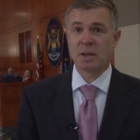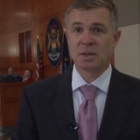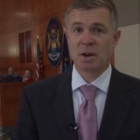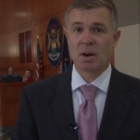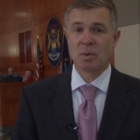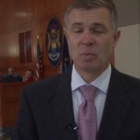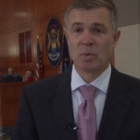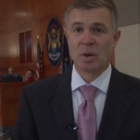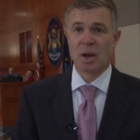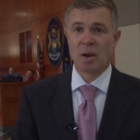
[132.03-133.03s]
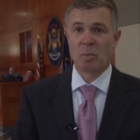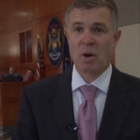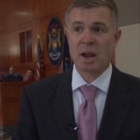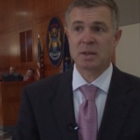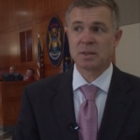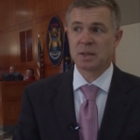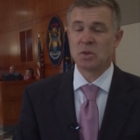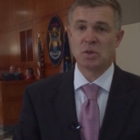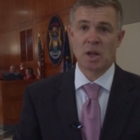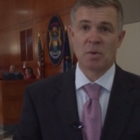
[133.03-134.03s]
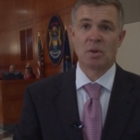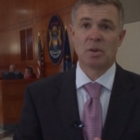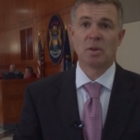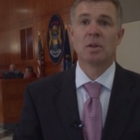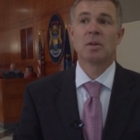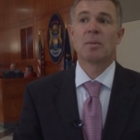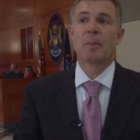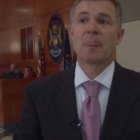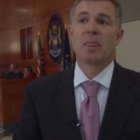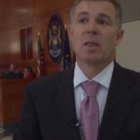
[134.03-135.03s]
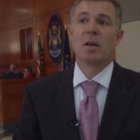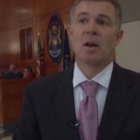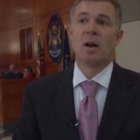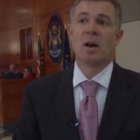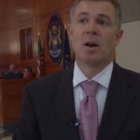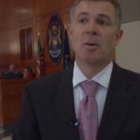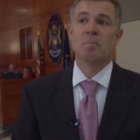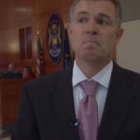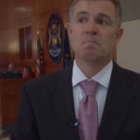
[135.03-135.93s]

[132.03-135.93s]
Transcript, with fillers: I started uh, practicing general um,